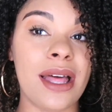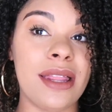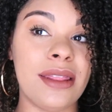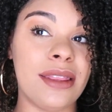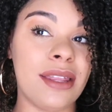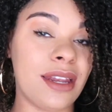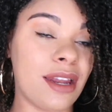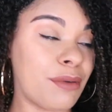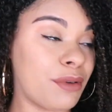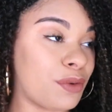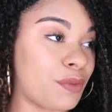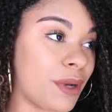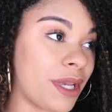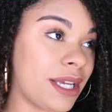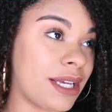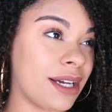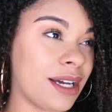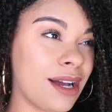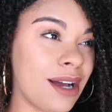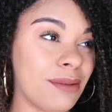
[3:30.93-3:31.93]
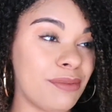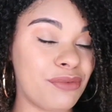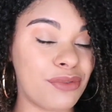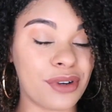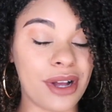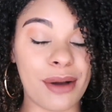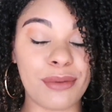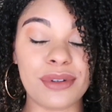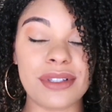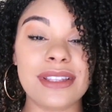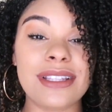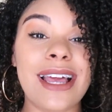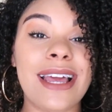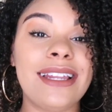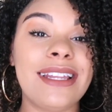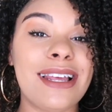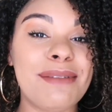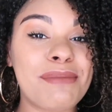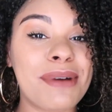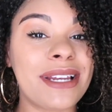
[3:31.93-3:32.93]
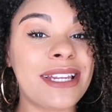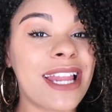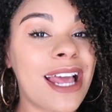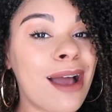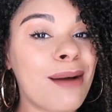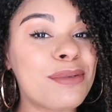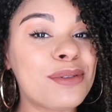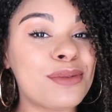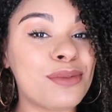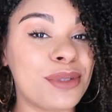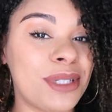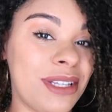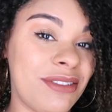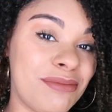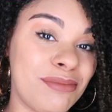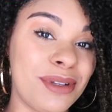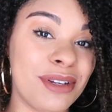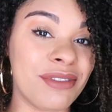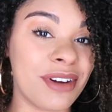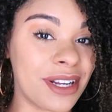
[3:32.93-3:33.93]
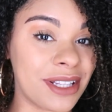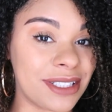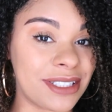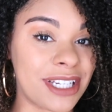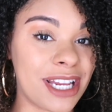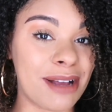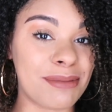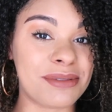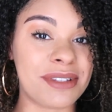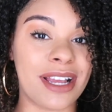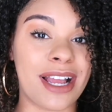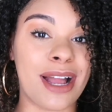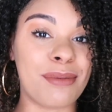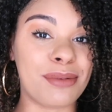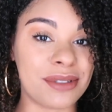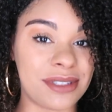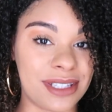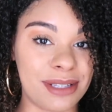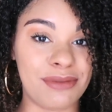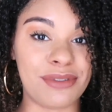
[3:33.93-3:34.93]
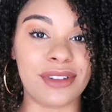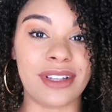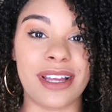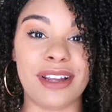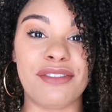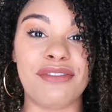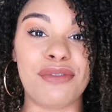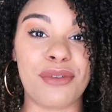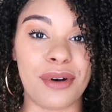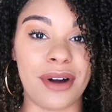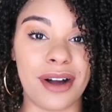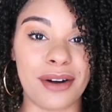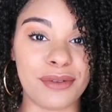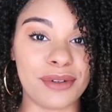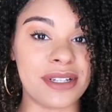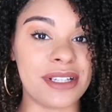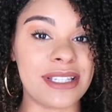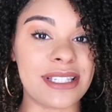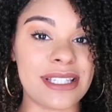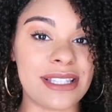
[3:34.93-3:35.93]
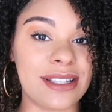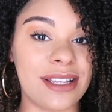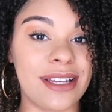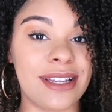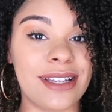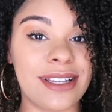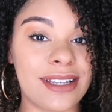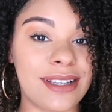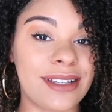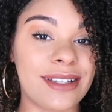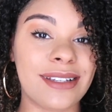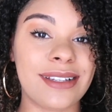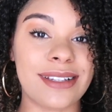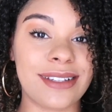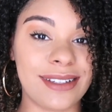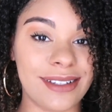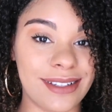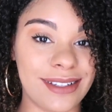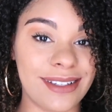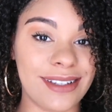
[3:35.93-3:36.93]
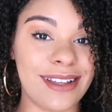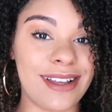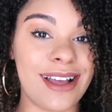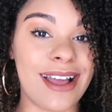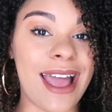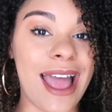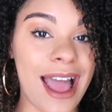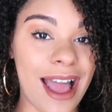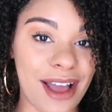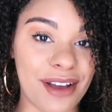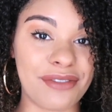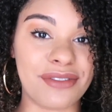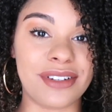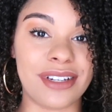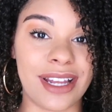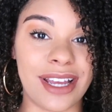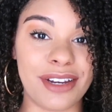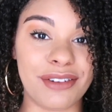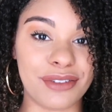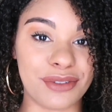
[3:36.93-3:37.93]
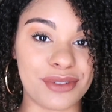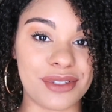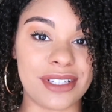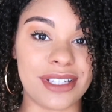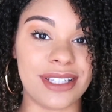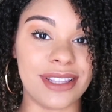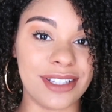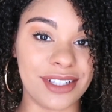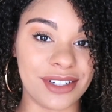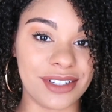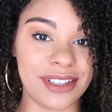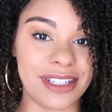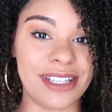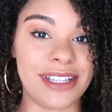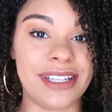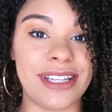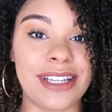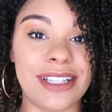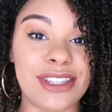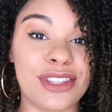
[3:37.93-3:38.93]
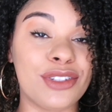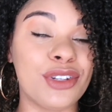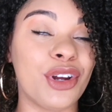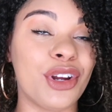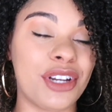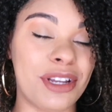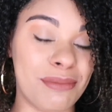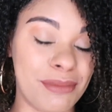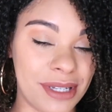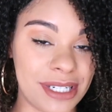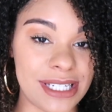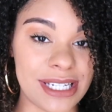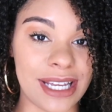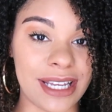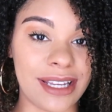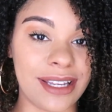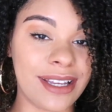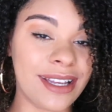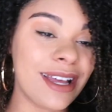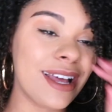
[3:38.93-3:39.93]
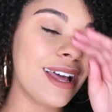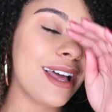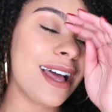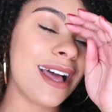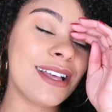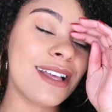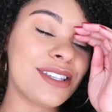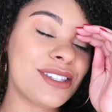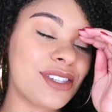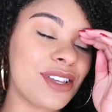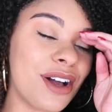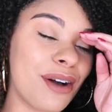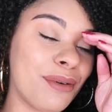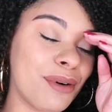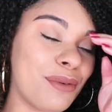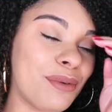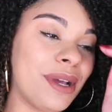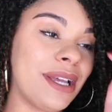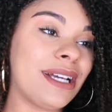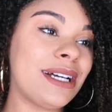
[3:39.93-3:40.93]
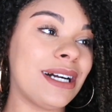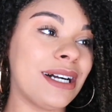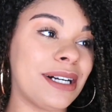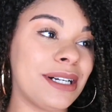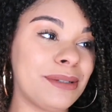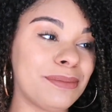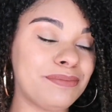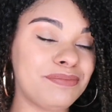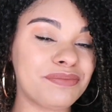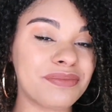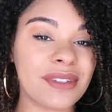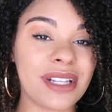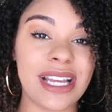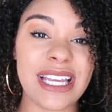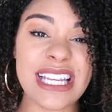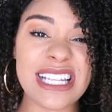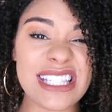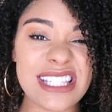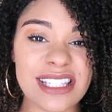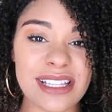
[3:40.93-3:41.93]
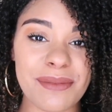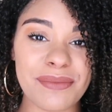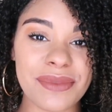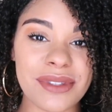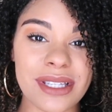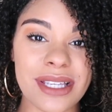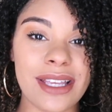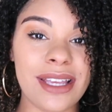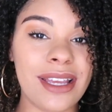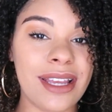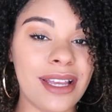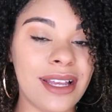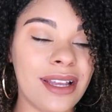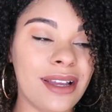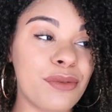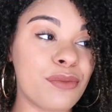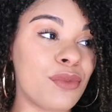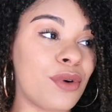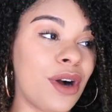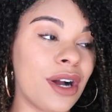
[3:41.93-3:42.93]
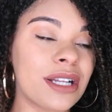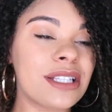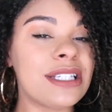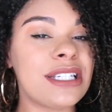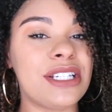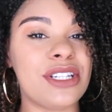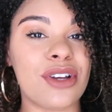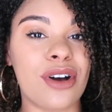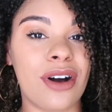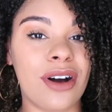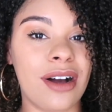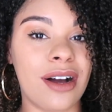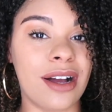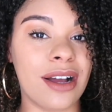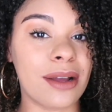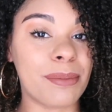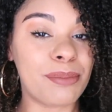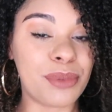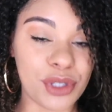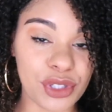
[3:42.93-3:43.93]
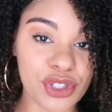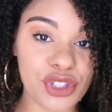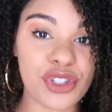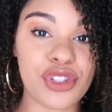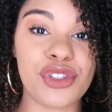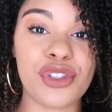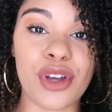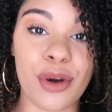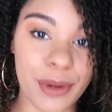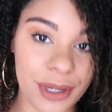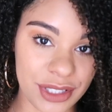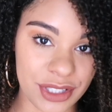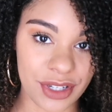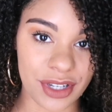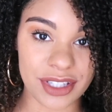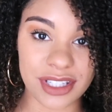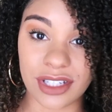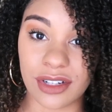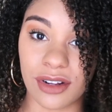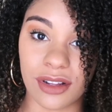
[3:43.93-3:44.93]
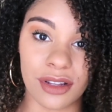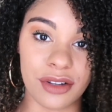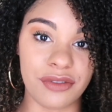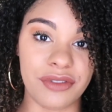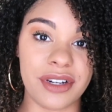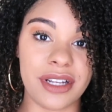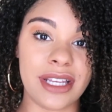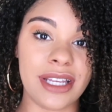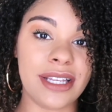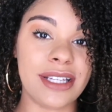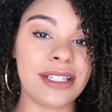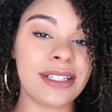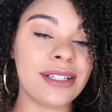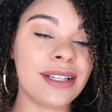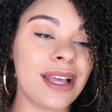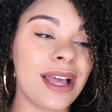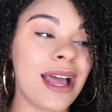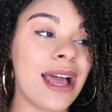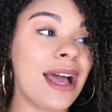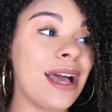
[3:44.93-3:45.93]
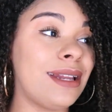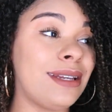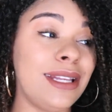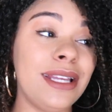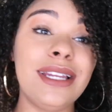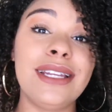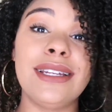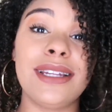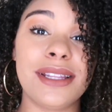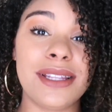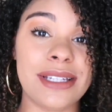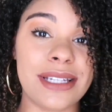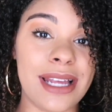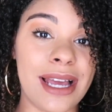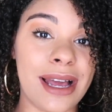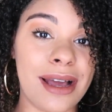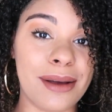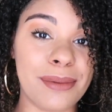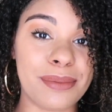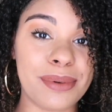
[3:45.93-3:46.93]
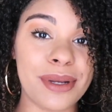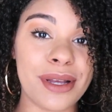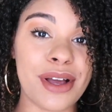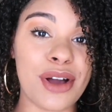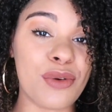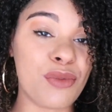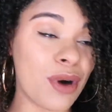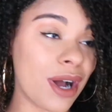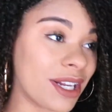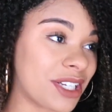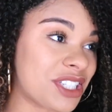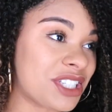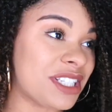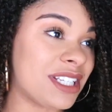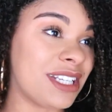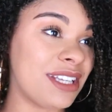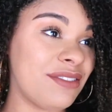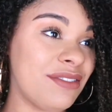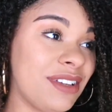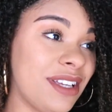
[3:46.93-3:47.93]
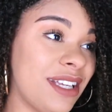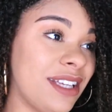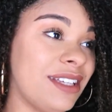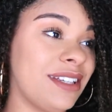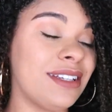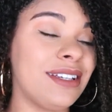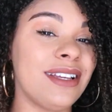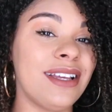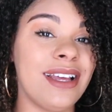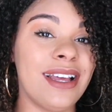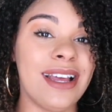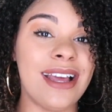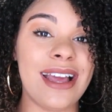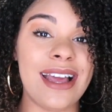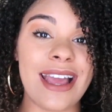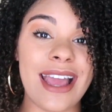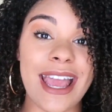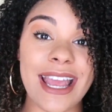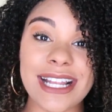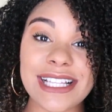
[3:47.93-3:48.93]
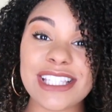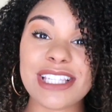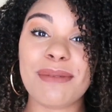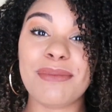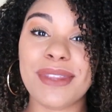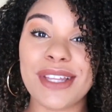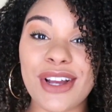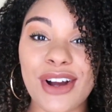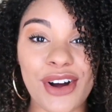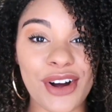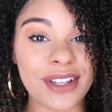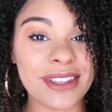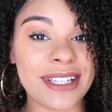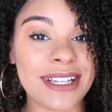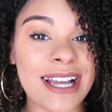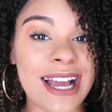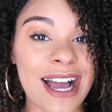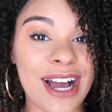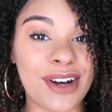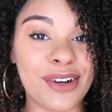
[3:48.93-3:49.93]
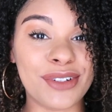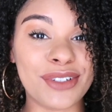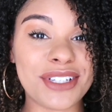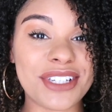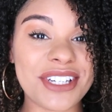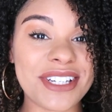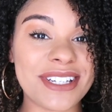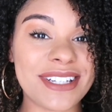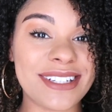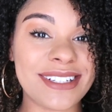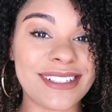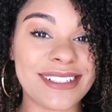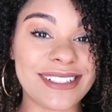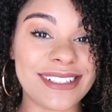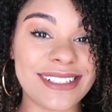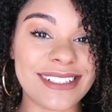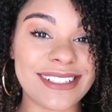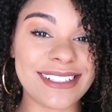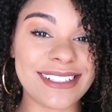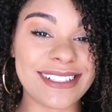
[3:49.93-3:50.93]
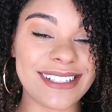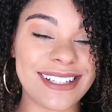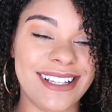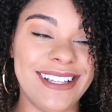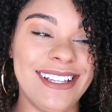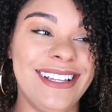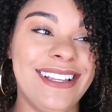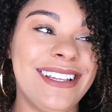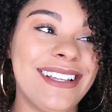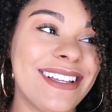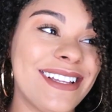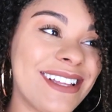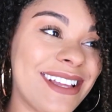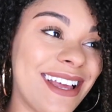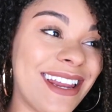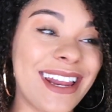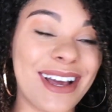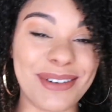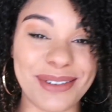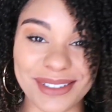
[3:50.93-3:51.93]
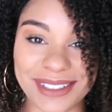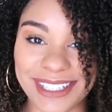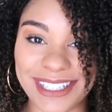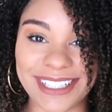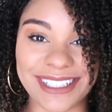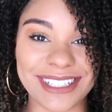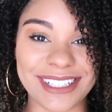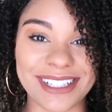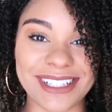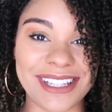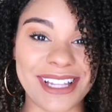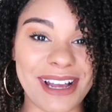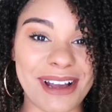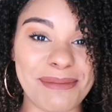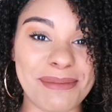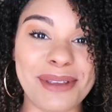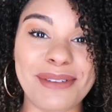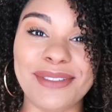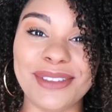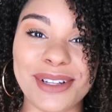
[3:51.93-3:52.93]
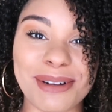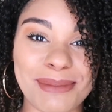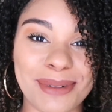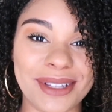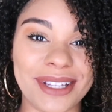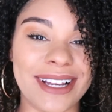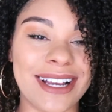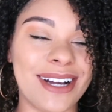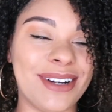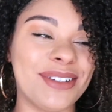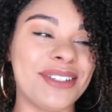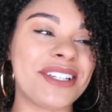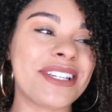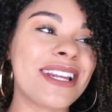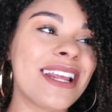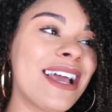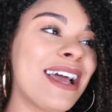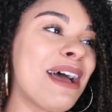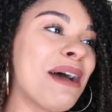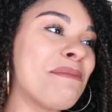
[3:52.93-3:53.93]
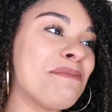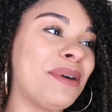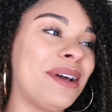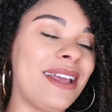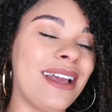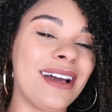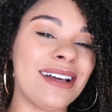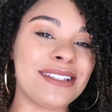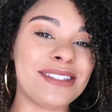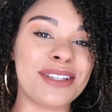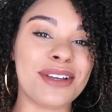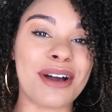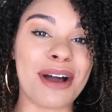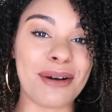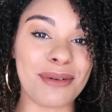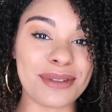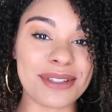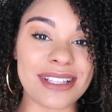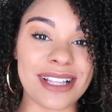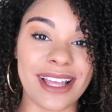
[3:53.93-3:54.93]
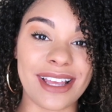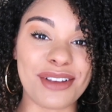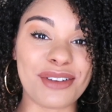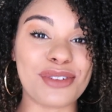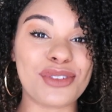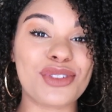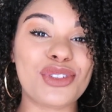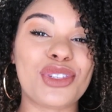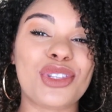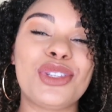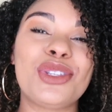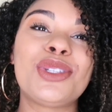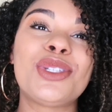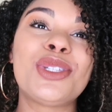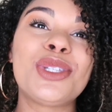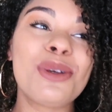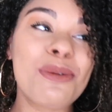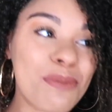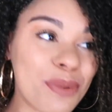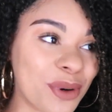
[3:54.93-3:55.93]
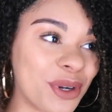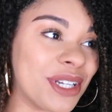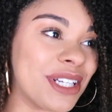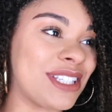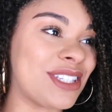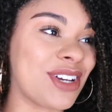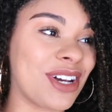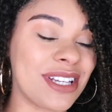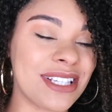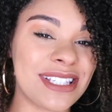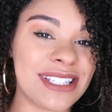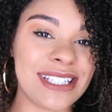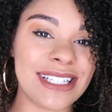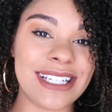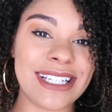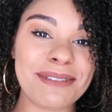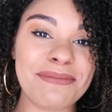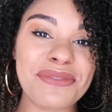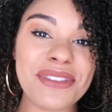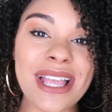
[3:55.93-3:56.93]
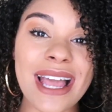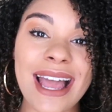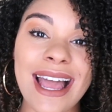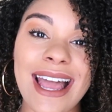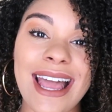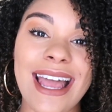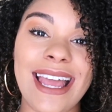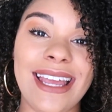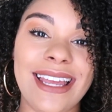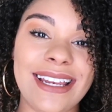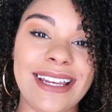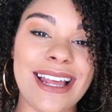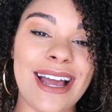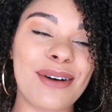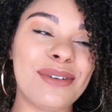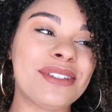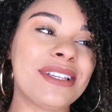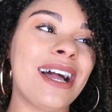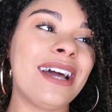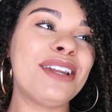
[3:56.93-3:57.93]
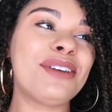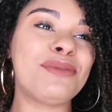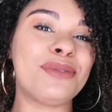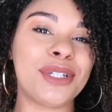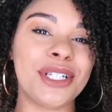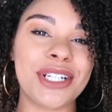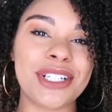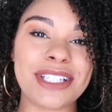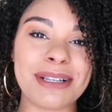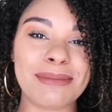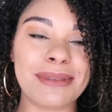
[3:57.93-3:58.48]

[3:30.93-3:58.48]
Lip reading: Then I would wake up, and then my naps wouldn't even be regular naps. Like, I would sleep for like 4 hours, like a half a night routine literally during the midday. So I would wake up, eat something, walk the dog, be so exhausted all over again, need another nap, watch TV, ate something on the couch, and I would need another nap even though I'm on the couch. But yeah, so I was like super exhausted. And I was kind of worried.